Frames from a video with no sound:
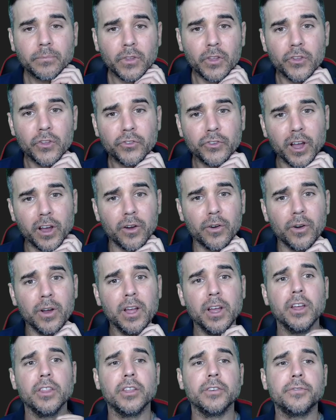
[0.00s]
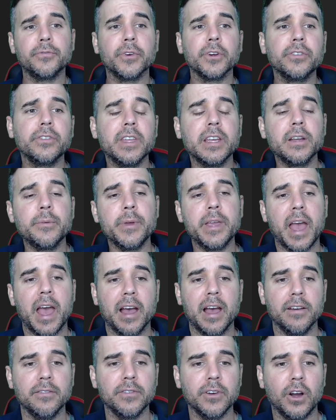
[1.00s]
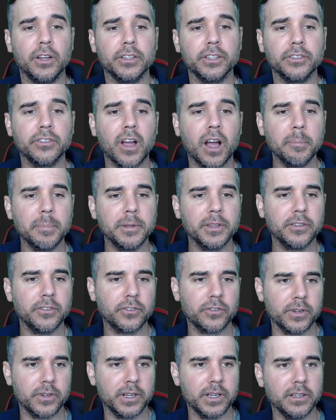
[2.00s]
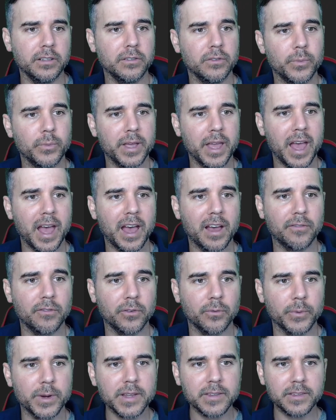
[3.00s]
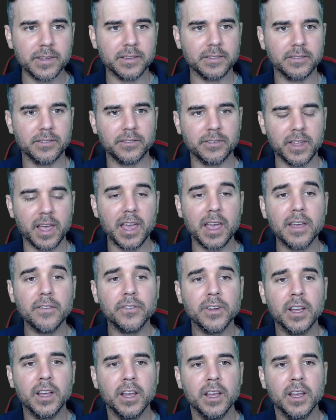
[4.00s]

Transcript: So the first thing we have on the top of the screen, we have recent, saved,